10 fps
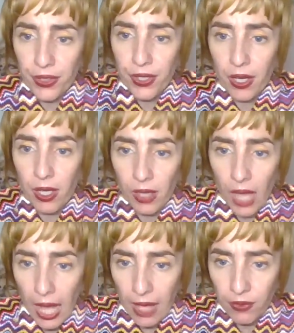They're
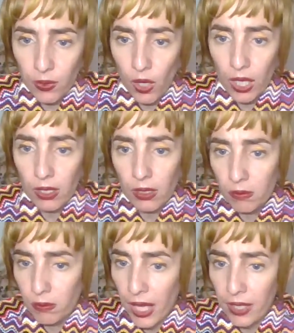alive, going
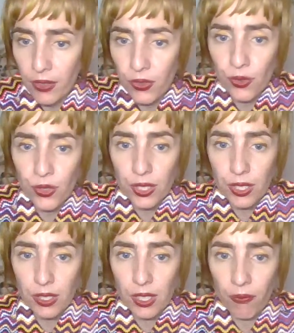back in your
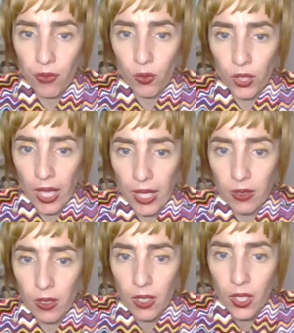city if you can,